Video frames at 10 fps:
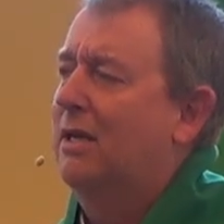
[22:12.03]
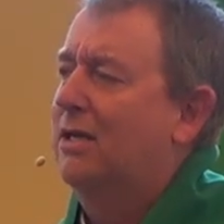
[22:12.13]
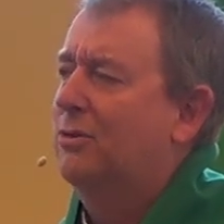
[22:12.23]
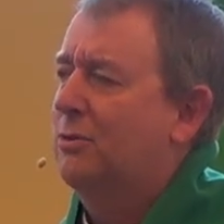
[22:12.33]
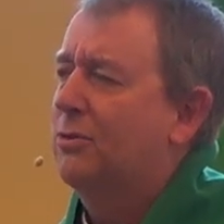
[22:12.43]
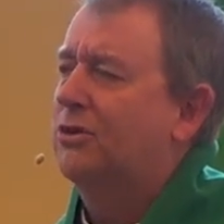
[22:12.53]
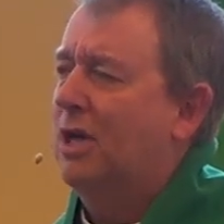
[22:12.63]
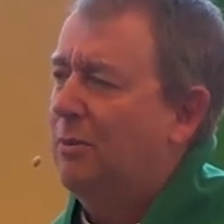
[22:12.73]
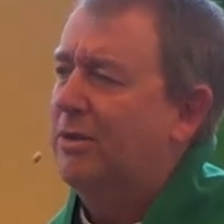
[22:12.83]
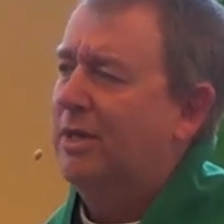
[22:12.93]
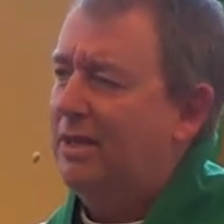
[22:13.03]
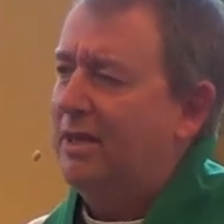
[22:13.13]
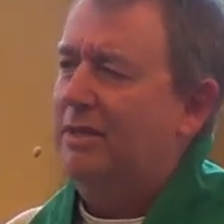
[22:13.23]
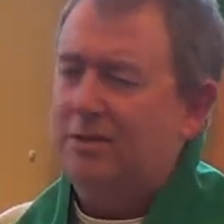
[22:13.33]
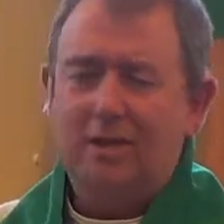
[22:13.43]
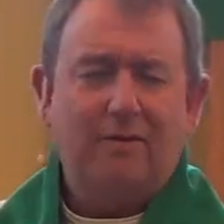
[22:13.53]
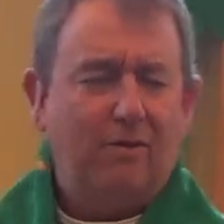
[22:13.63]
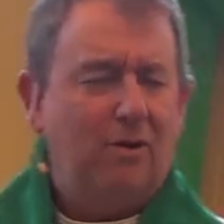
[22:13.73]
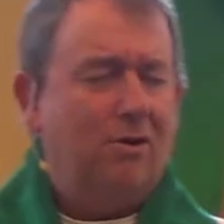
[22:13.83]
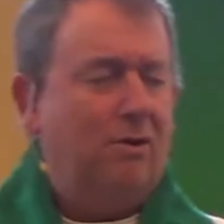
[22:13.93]
It's one of the most humbling things I've
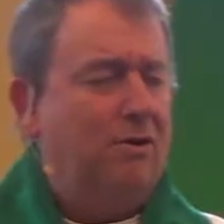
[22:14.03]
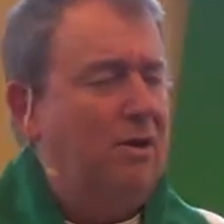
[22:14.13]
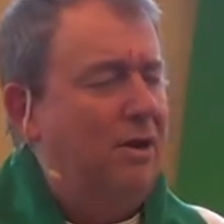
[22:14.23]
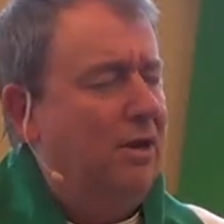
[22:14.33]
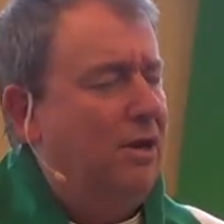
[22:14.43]
heard